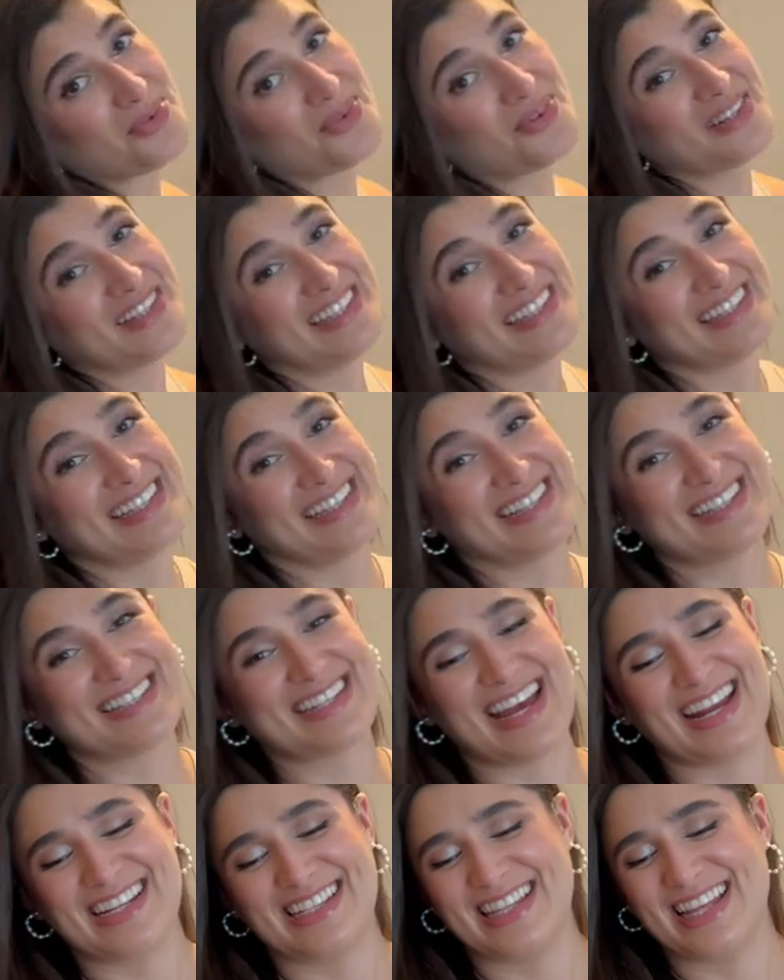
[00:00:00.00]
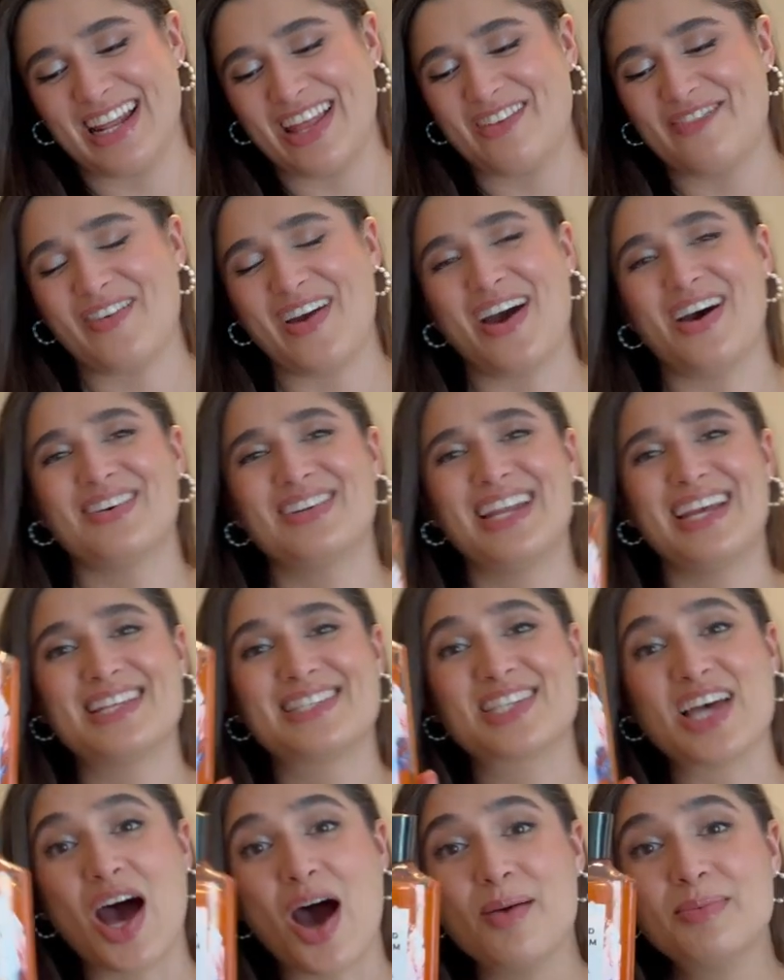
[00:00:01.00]
really excited that I found.
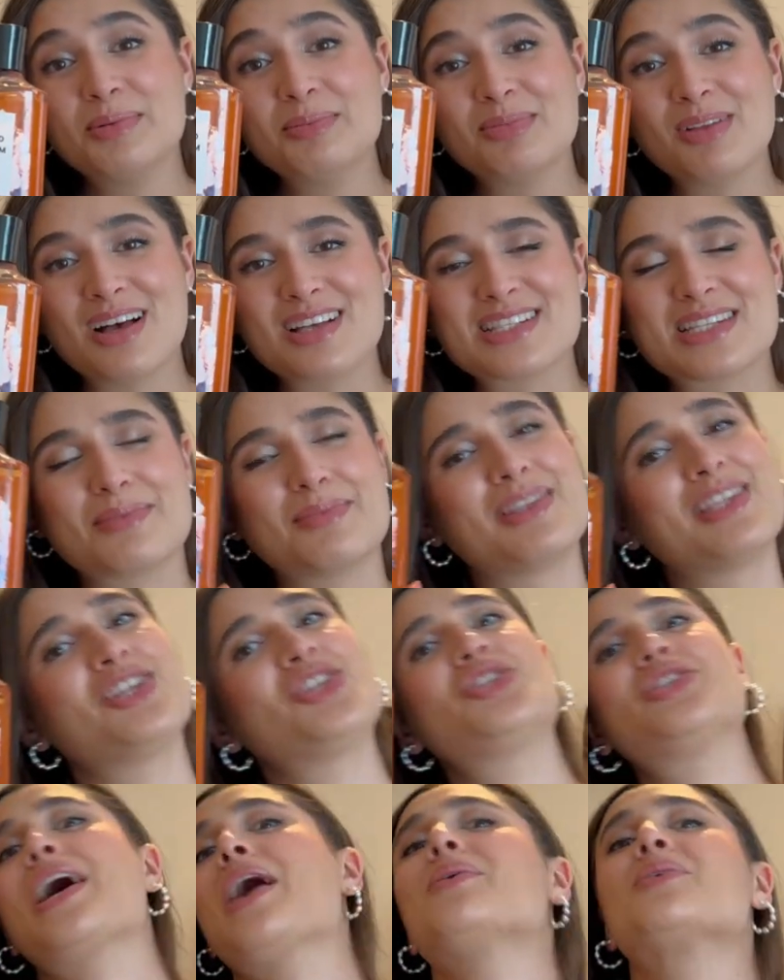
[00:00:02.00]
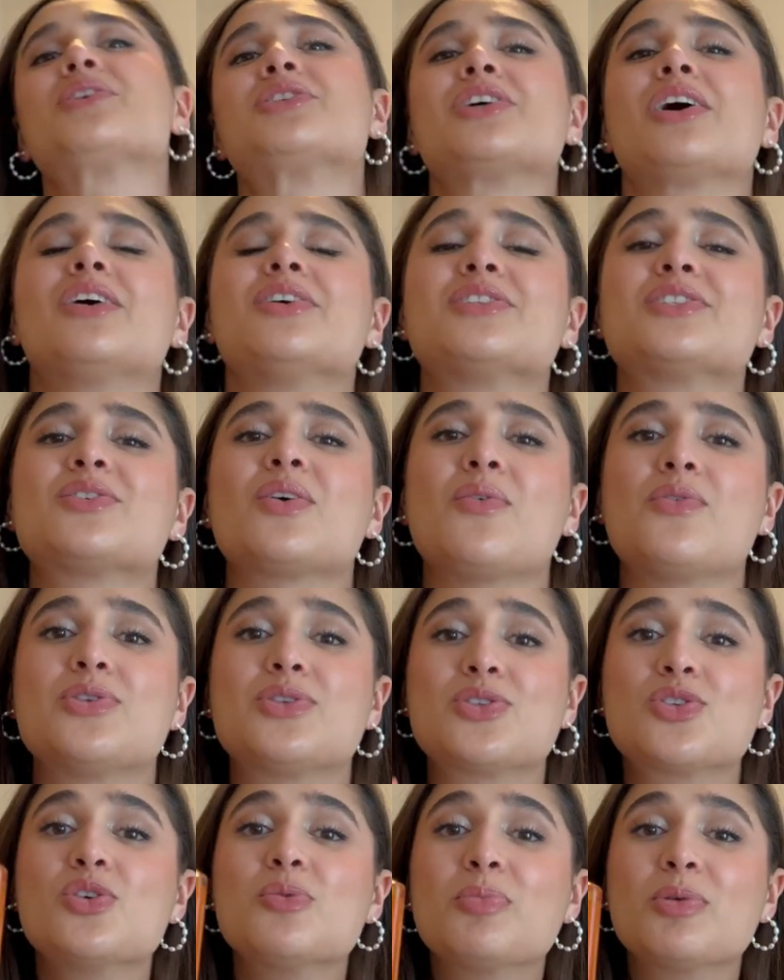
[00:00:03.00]
It's Almond Blossom in the Shower Gel. So
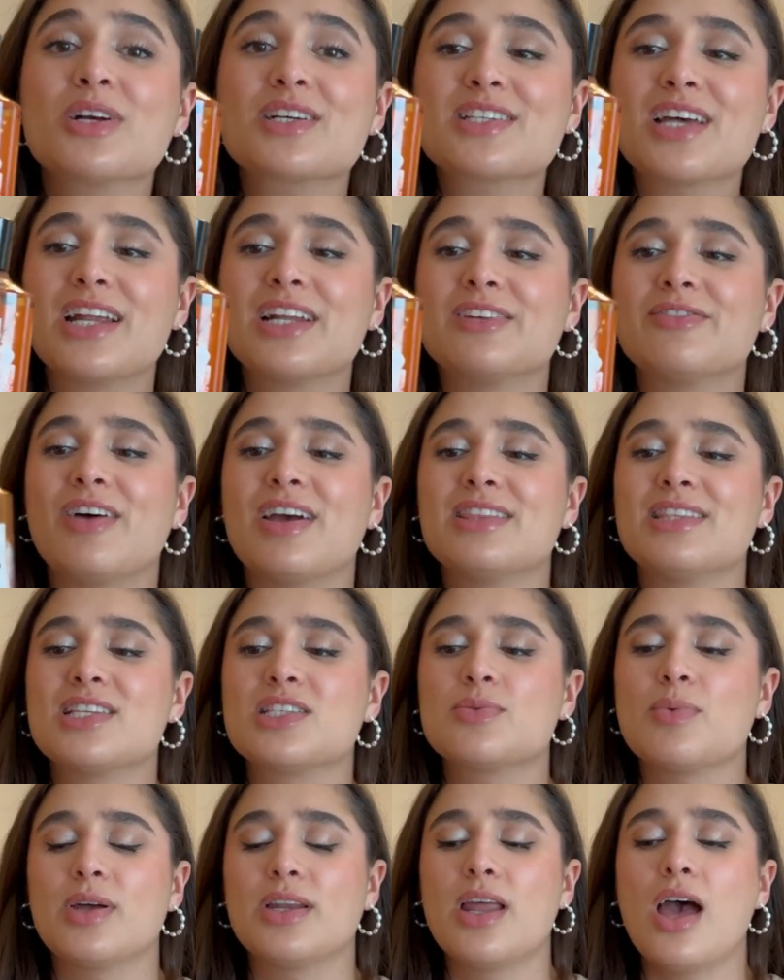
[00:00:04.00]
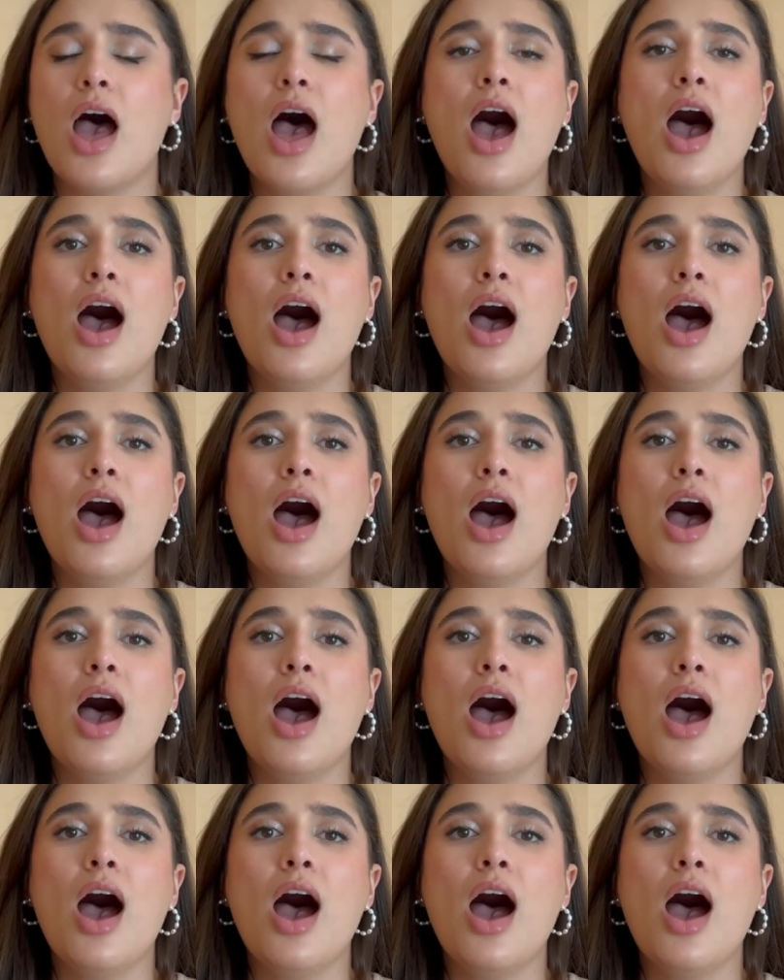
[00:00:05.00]
super excited to find this one.